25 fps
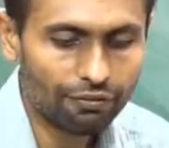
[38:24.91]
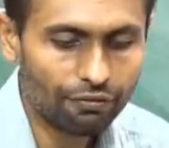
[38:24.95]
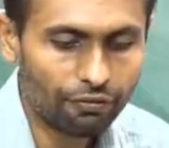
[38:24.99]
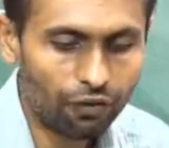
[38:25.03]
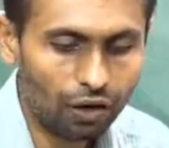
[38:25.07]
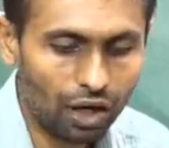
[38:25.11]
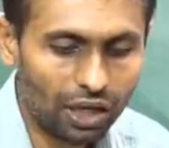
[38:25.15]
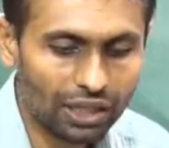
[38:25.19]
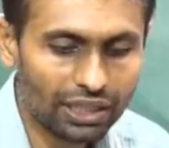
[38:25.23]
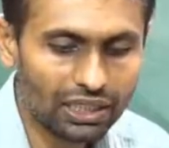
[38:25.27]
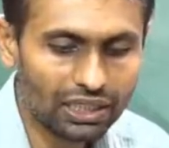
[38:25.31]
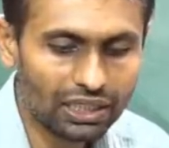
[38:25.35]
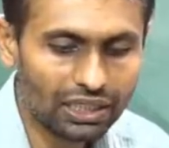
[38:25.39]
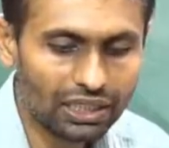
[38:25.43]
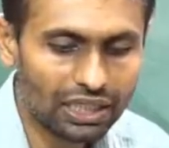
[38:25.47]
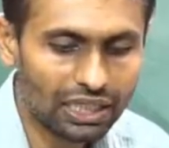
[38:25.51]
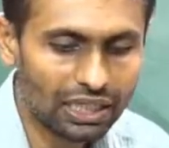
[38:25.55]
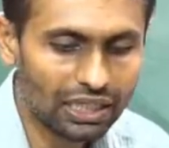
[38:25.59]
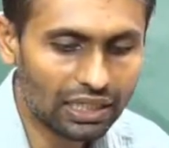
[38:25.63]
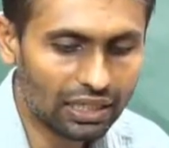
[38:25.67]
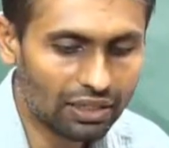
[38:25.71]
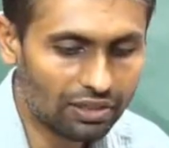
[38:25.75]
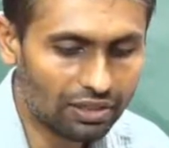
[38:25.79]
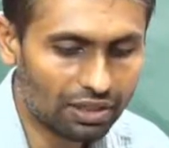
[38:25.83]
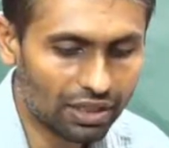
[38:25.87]
A
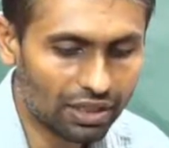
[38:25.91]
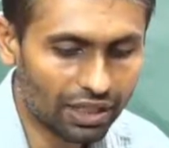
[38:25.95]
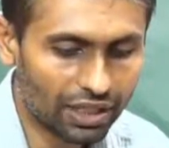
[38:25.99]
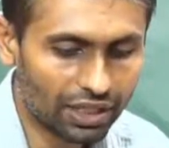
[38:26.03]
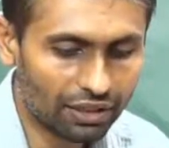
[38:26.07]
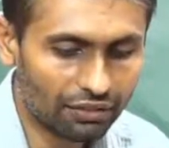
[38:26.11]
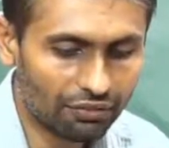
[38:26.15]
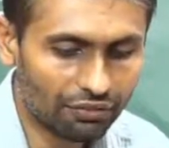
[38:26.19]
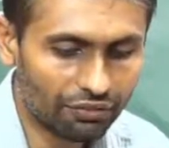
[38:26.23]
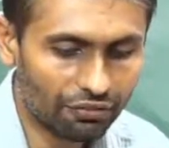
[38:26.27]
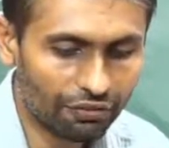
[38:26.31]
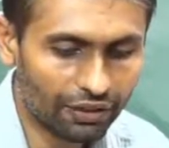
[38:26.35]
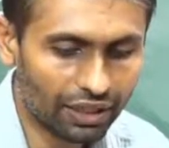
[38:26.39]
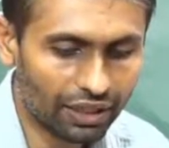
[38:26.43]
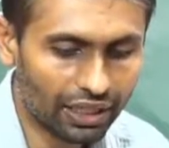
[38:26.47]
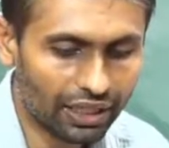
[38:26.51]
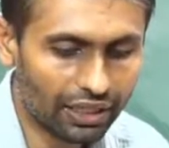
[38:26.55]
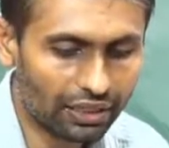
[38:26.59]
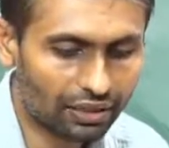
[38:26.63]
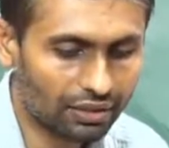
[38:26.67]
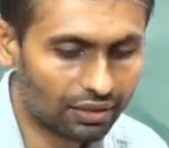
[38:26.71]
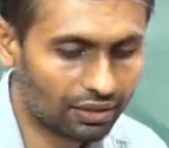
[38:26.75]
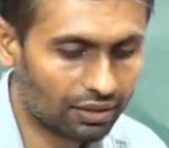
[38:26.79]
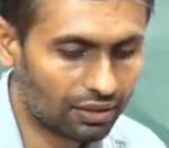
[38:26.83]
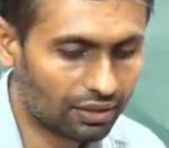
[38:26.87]
foreign key constraint
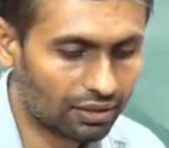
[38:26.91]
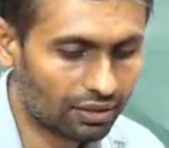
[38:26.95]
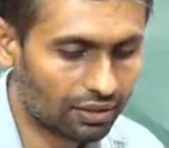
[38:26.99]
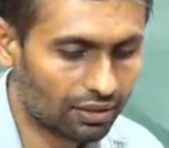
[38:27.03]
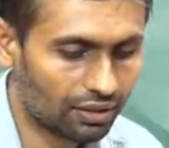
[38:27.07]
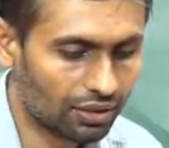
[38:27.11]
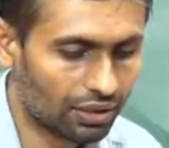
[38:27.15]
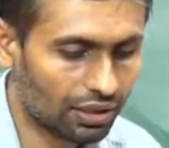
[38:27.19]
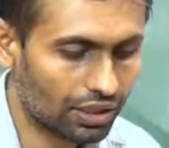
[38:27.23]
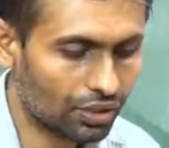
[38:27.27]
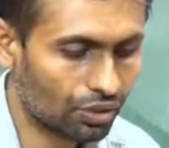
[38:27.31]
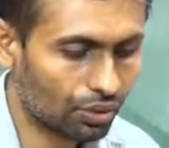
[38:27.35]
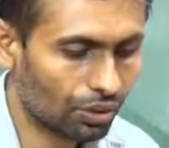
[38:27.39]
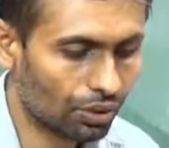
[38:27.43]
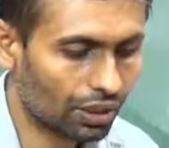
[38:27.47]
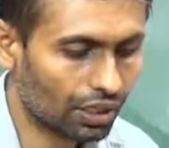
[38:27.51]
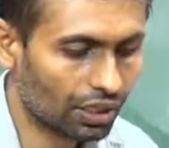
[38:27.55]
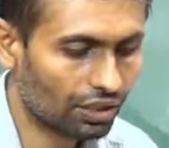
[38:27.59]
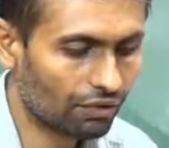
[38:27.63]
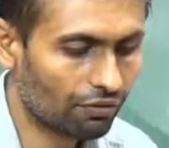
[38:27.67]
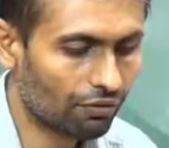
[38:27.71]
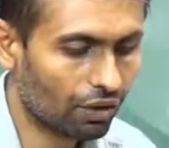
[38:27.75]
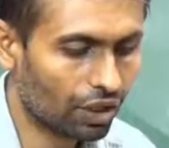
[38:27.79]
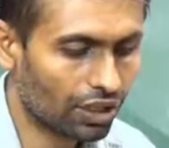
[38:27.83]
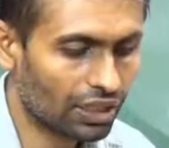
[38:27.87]
fails. It's
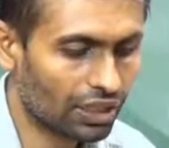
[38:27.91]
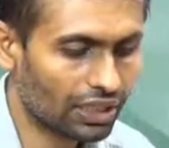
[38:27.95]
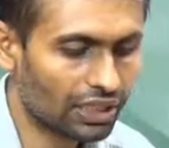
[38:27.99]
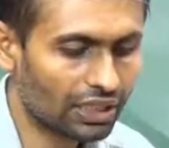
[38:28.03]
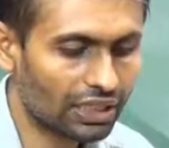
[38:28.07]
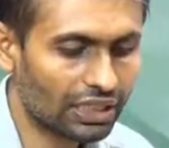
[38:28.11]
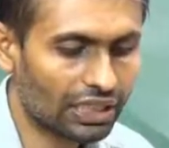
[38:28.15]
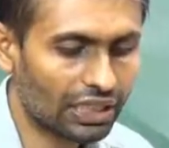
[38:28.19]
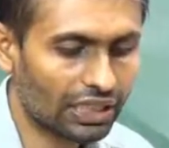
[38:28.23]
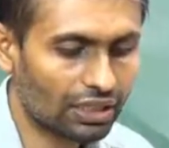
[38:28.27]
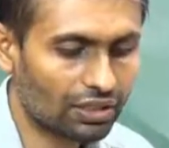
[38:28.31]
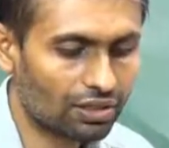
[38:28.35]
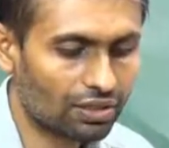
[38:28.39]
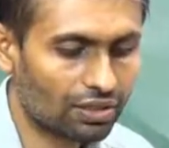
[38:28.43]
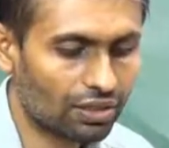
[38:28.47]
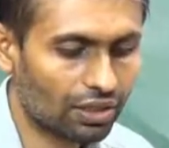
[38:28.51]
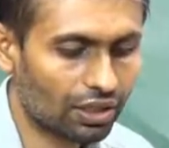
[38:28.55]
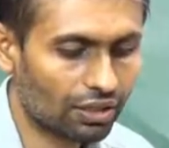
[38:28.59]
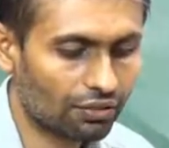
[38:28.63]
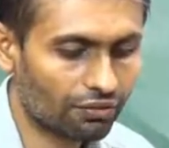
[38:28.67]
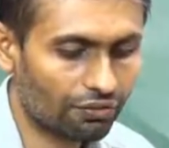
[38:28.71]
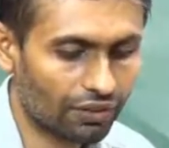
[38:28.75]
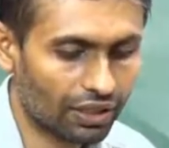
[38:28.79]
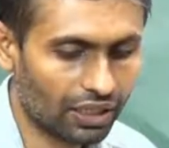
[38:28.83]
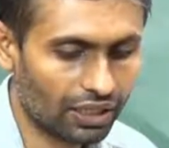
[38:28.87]
showing foreign key
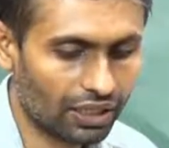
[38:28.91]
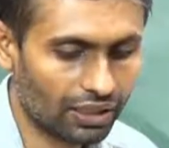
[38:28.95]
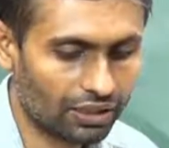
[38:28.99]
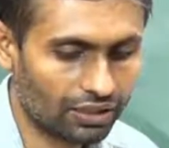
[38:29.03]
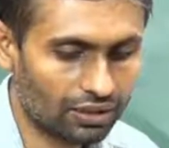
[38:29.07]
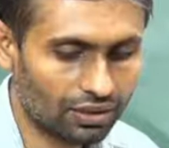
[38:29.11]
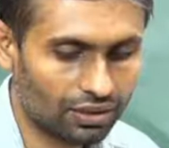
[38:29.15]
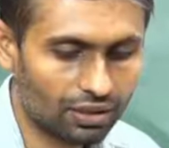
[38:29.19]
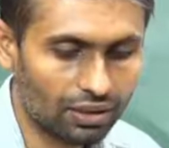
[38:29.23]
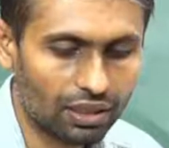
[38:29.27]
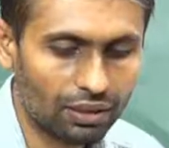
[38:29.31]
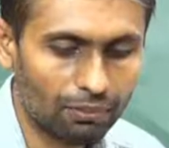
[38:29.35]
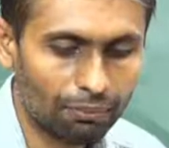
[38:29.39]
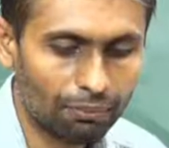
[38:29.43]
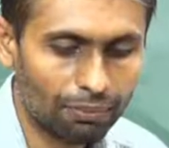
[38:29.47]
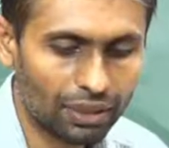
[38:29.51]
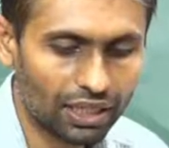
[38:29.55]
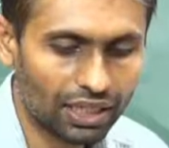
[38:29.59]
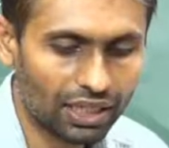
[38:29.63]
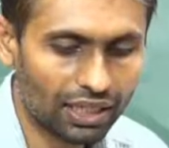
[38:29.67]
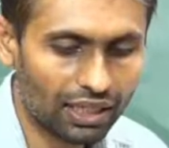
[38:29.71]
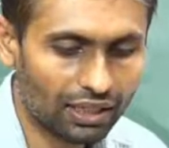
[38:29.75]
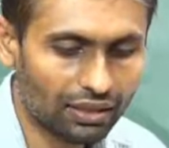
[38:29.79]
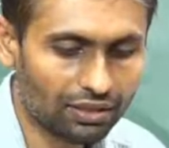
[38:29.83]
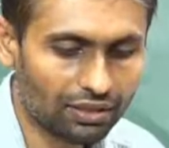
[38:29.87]
constraint fails
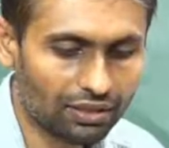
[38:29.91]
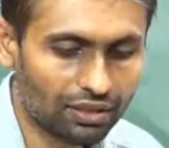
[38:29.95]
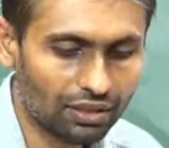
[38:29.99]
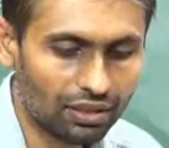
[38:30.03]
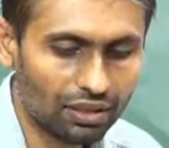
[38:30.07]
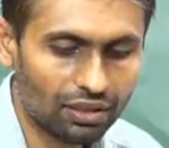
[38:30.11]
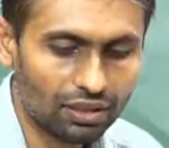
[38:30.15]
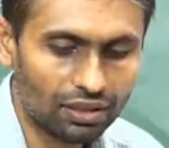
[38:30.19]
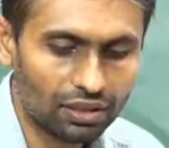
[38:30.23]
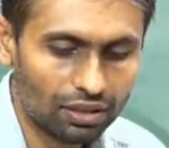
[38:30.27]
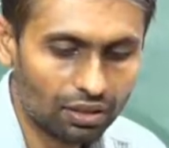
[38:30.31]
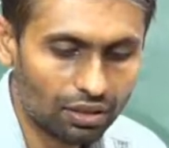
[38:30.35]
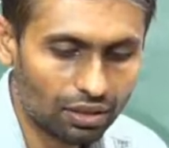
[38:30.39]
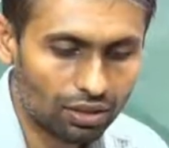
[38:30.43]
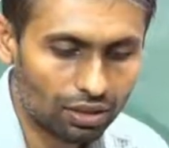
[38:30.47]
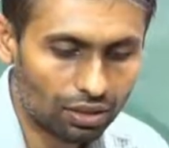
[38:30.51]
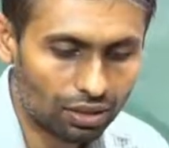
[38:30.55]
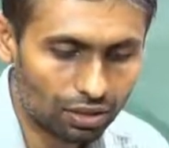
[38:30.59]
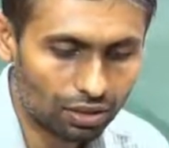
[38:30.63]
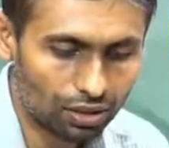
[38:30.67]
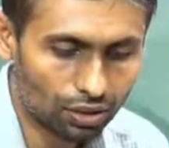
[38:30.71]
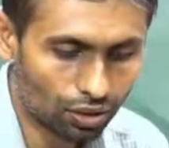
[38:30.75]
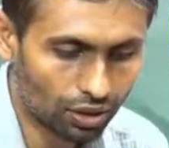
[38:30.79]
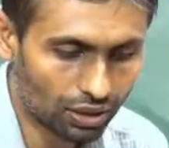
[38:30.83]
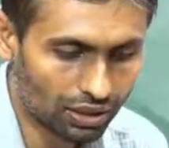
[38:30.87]
because
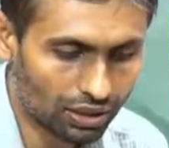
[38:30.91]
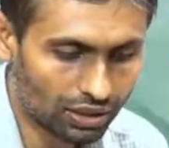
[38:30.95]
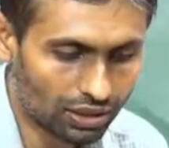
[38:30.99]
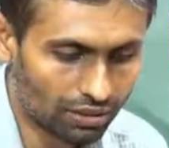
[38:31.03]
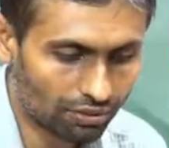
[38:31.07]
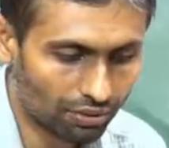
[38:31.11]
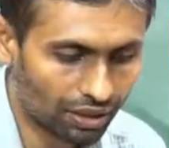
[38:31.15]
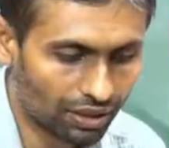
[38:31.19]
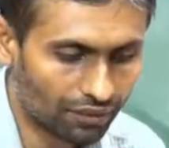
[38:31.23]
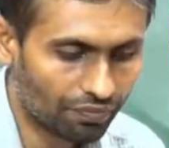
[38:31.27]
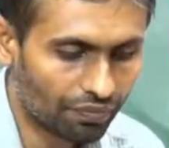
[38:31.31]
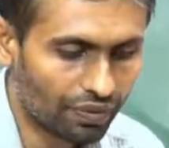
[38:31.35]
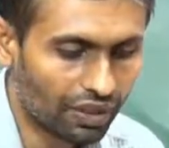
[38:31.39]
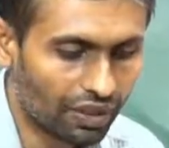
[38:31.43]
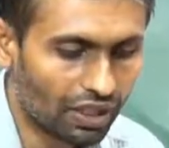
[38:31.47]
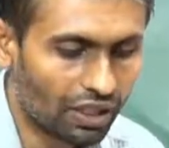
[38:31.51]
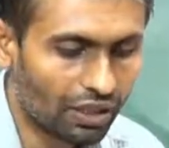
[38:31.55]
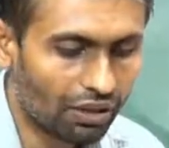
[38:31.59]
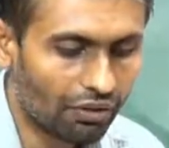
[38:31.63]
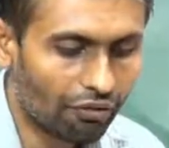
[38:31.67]
look at this one.